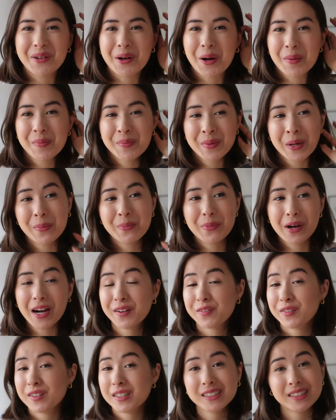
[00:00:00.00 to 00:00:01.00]
from
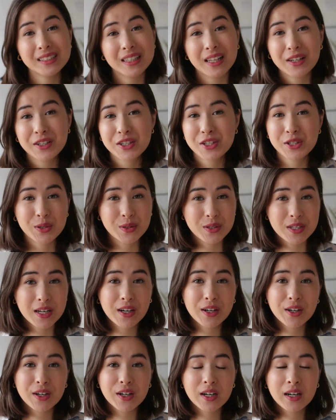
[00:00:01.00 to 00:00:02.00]
breakfast, lunch to
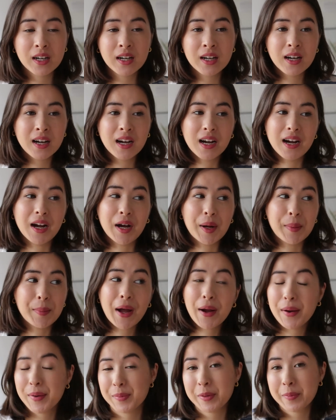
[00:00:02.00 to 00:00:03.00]
dinner,
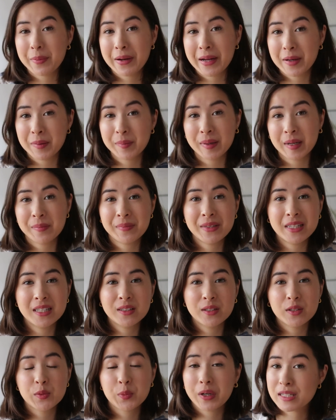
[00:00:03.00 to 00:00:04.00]
um, how I prepare my
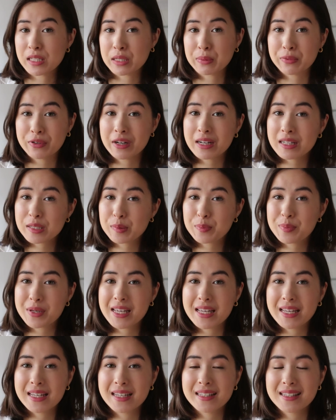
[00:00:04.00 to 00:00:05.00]
meals and some
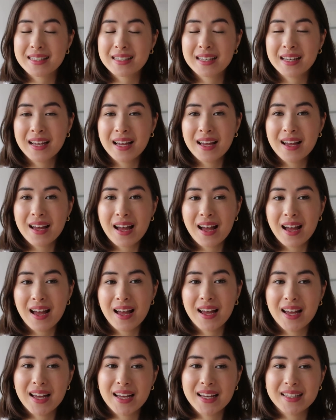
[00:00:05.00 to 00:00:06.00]
recipes
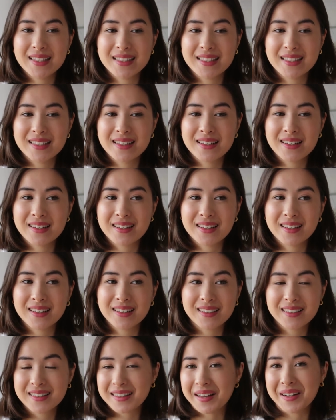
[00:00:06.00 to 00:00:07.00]
and
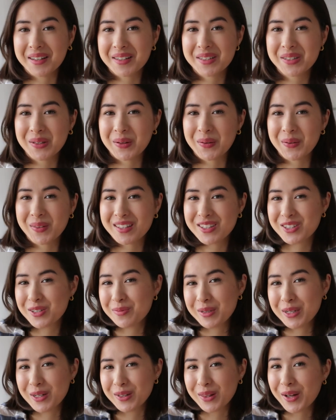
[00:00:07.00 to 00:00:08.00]
yeah, so this
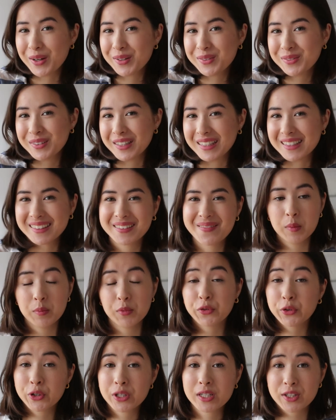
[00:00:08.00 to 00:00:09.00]
should be a lot of fun.
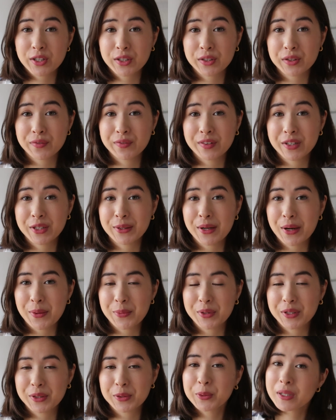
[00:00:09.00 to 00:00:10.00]
Before I start the video, I
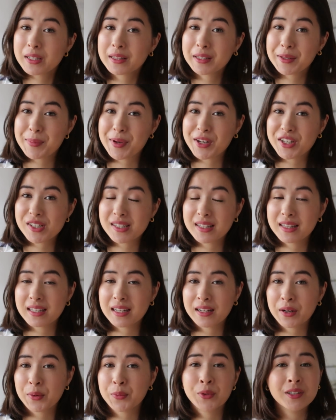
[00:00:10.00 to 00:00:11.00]
want to quickly mention
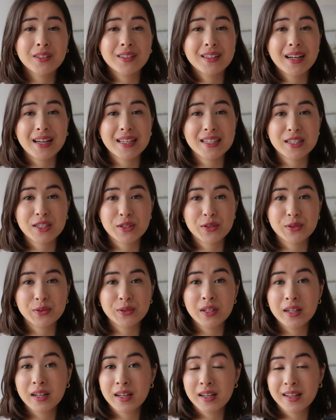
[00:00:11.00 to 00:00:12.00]
that I want you guys
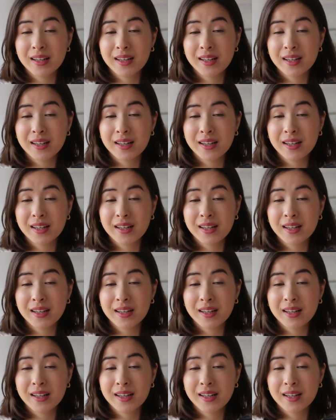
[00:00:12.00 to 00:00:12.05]
to